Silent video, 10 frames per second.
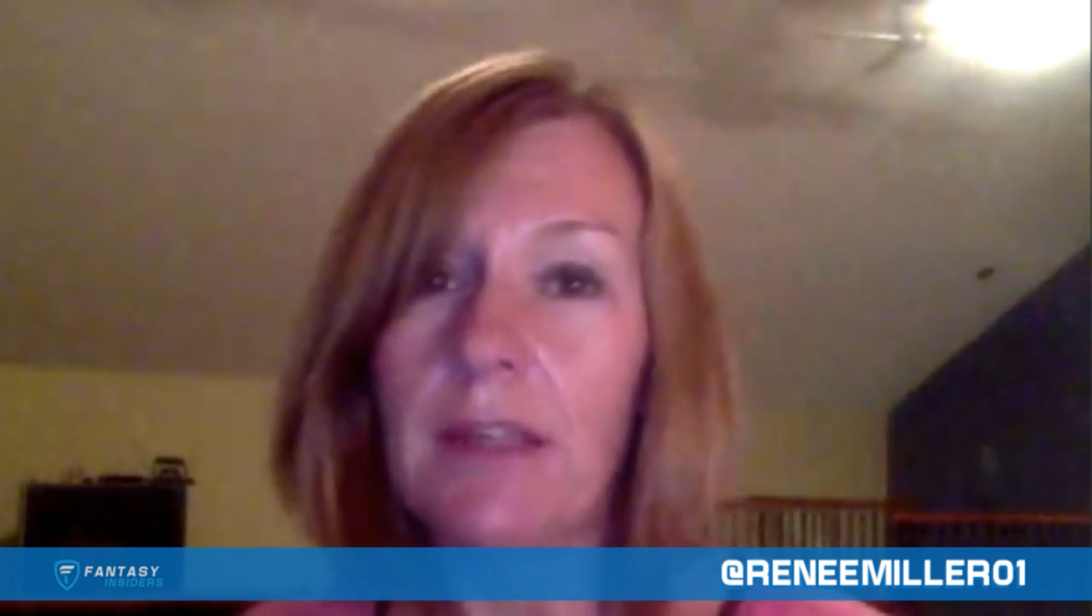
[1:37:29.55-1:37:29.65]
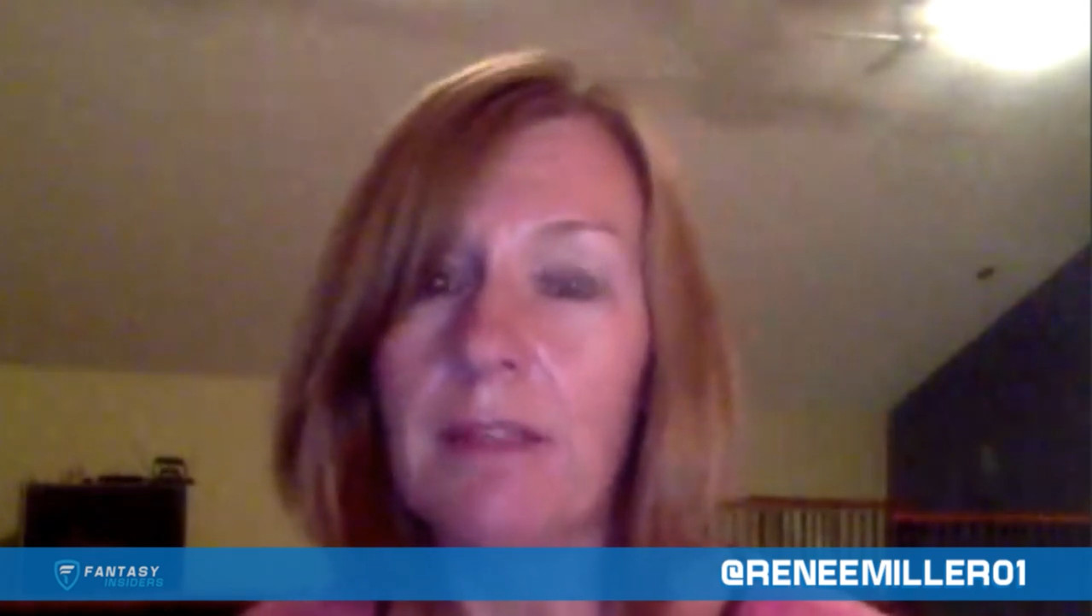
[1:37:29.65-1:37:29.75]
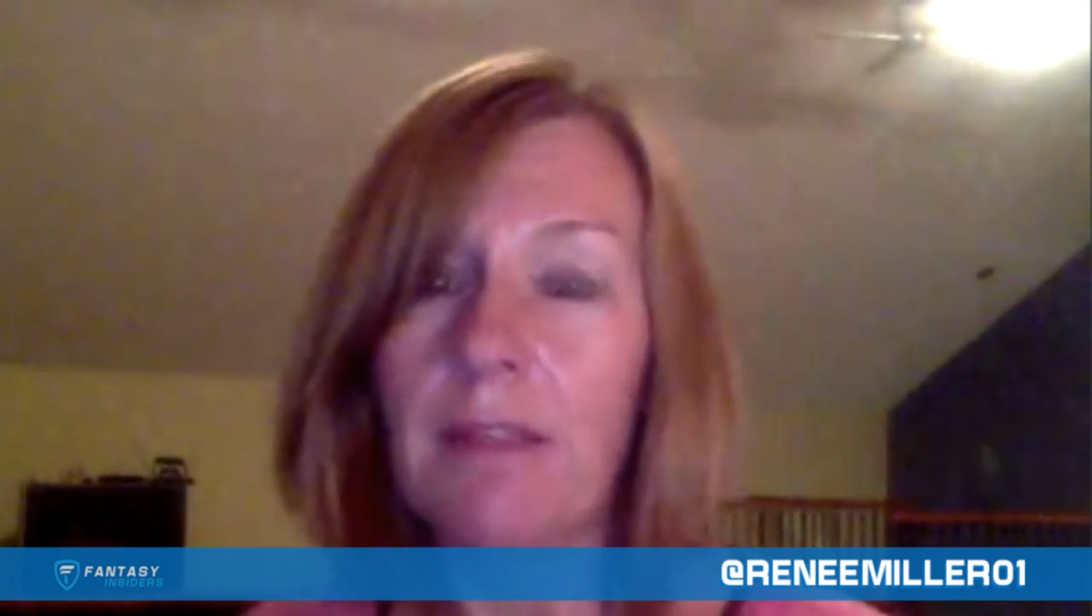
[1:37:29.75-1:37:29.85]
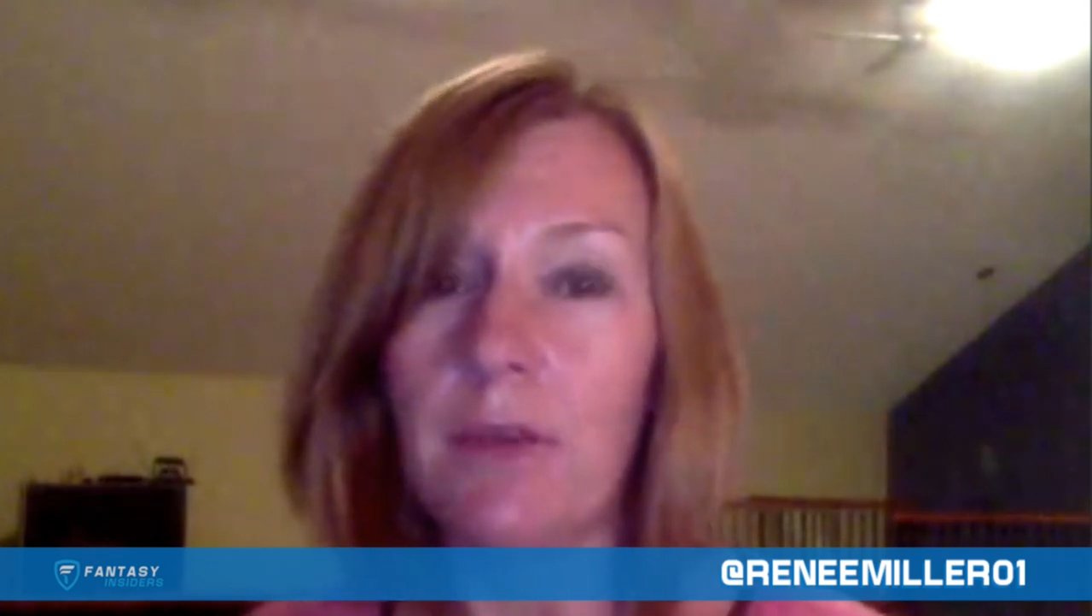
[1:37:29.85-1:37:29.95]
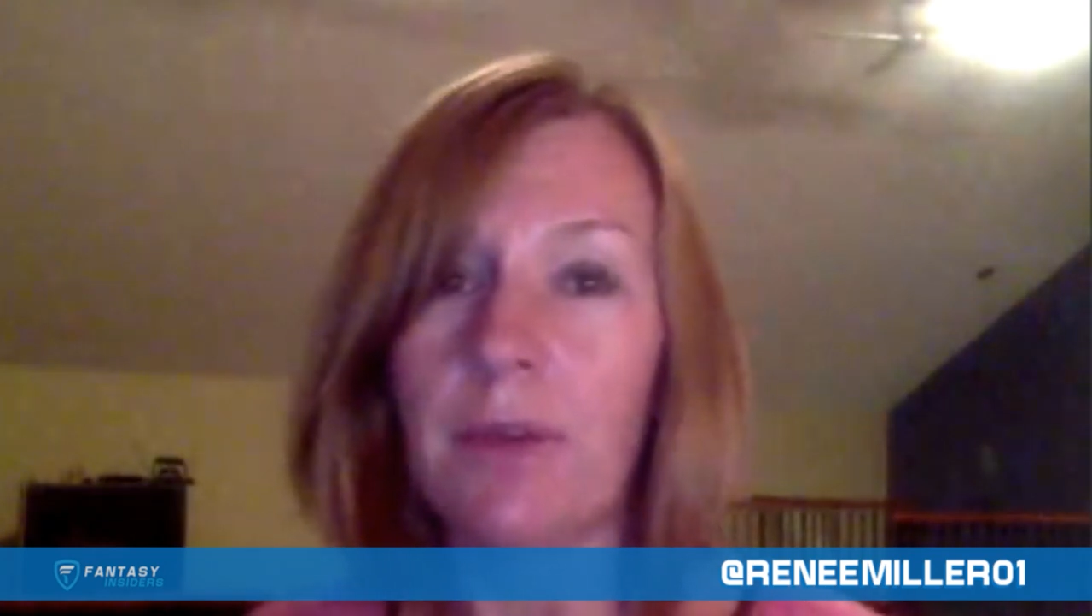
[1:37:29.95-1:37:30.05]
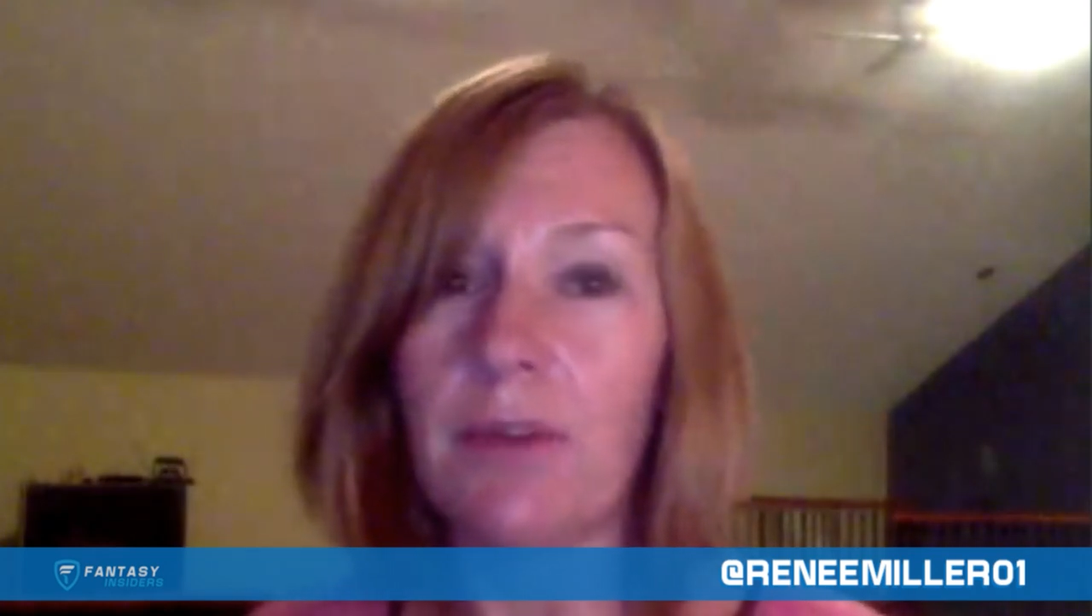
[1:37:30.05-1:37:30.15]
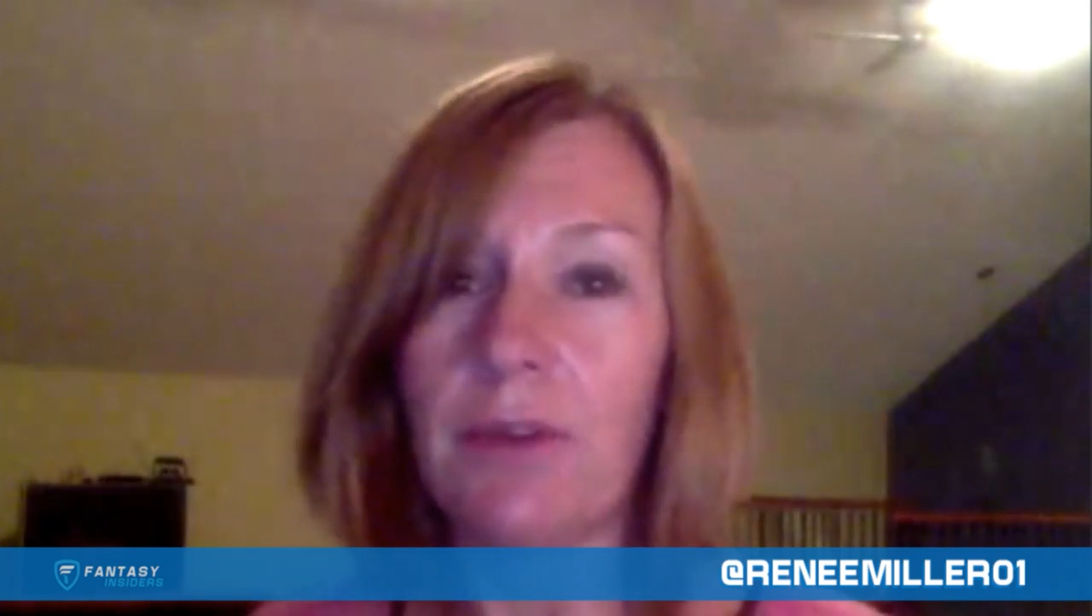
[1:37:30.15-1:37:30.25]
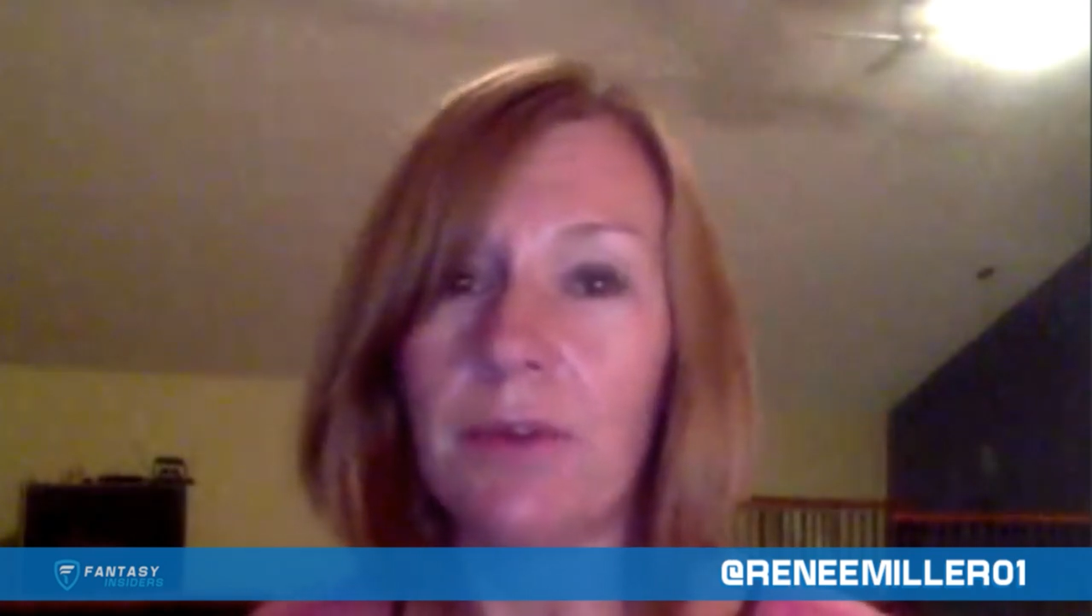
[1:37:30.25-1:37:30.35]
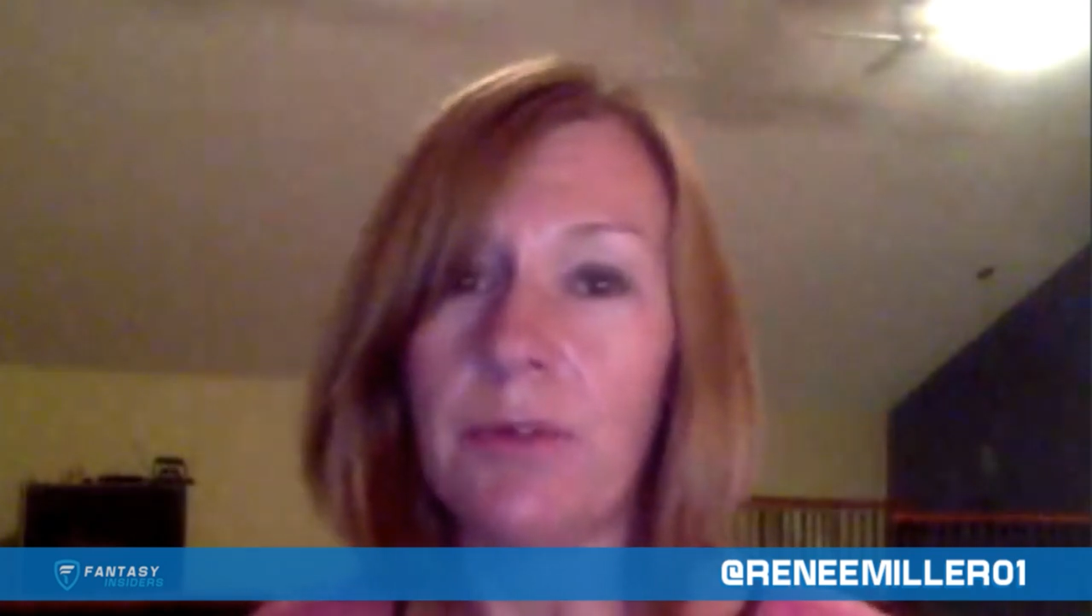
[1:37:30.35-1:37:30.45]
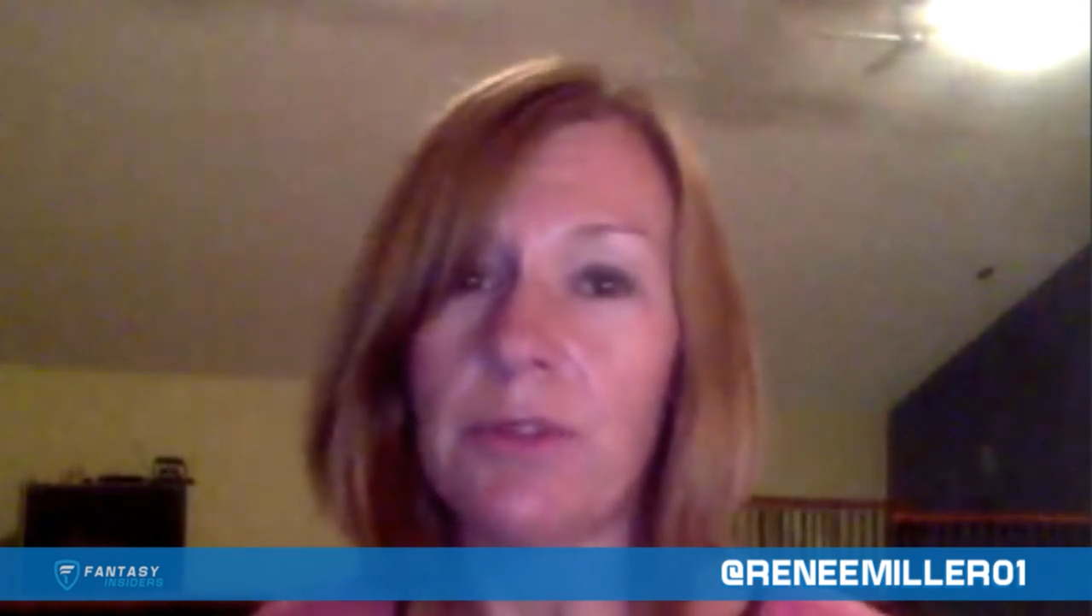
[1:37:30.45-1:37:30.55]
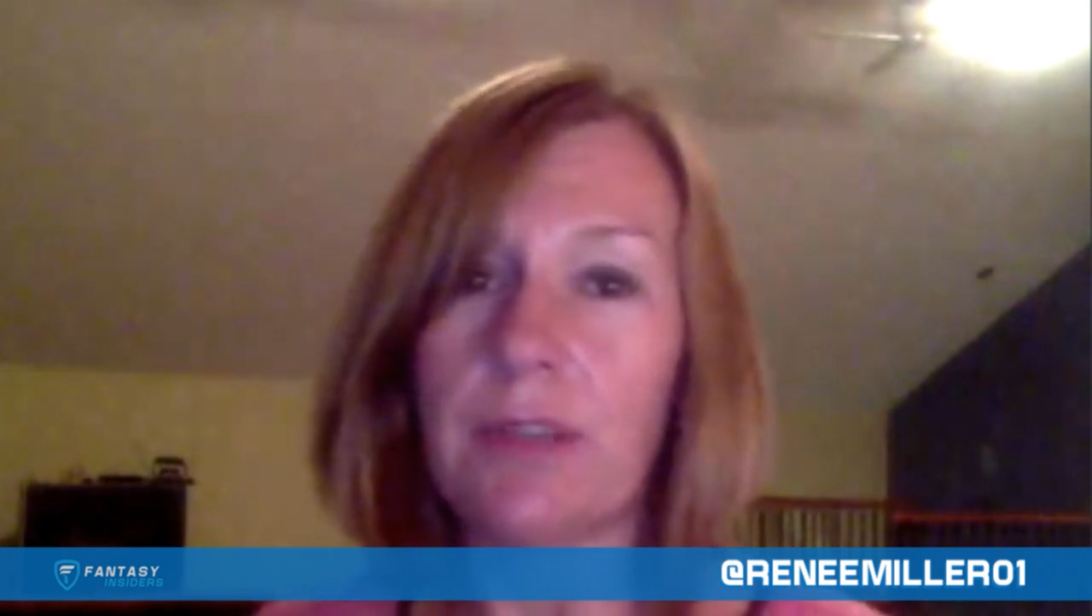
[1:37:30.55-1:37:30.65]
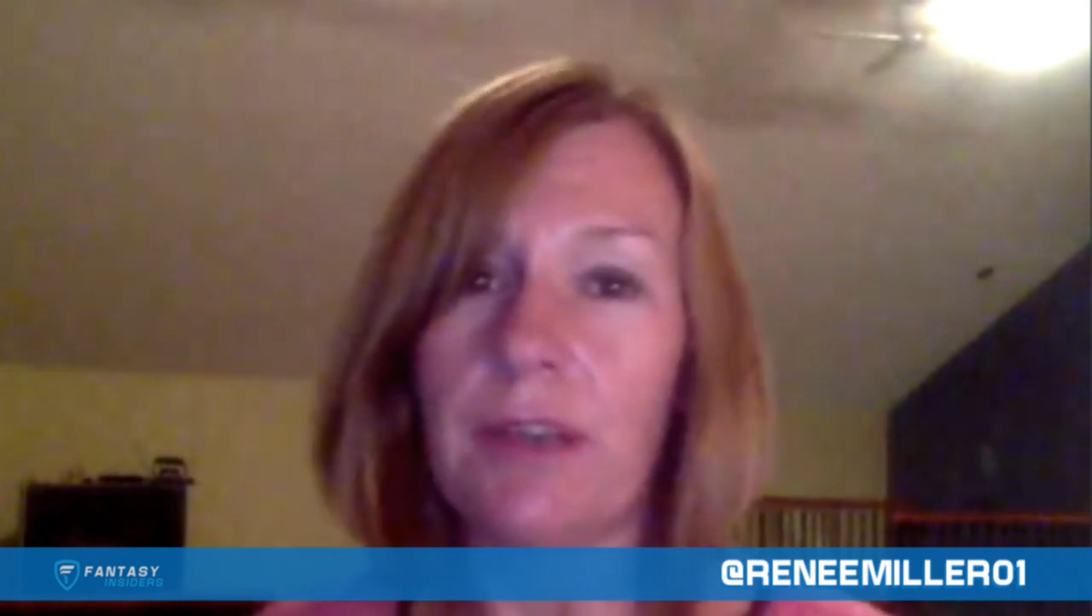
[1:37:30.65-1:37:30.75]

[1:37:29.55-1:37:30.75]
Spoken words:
that you can use.